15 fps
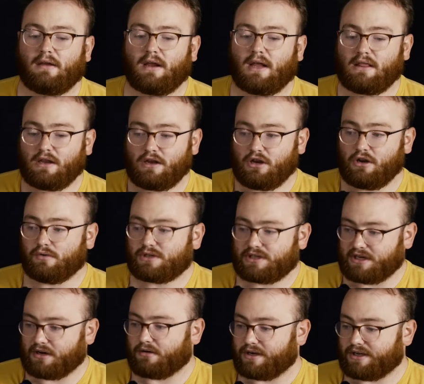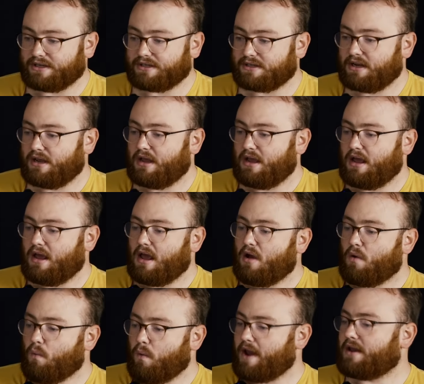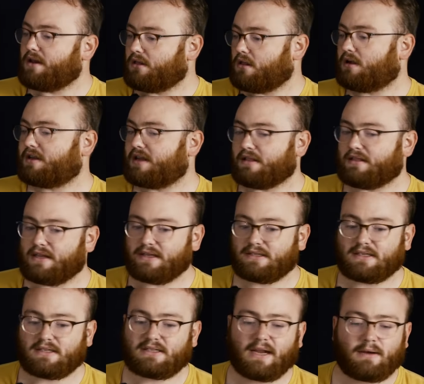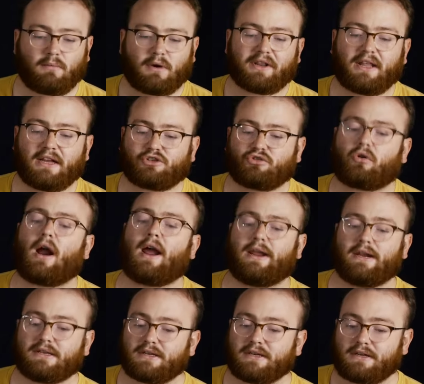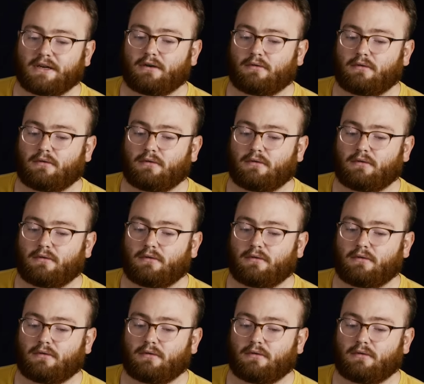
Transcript: in the new series, mm-hmm. went and looked at these and said, what are they trying to do?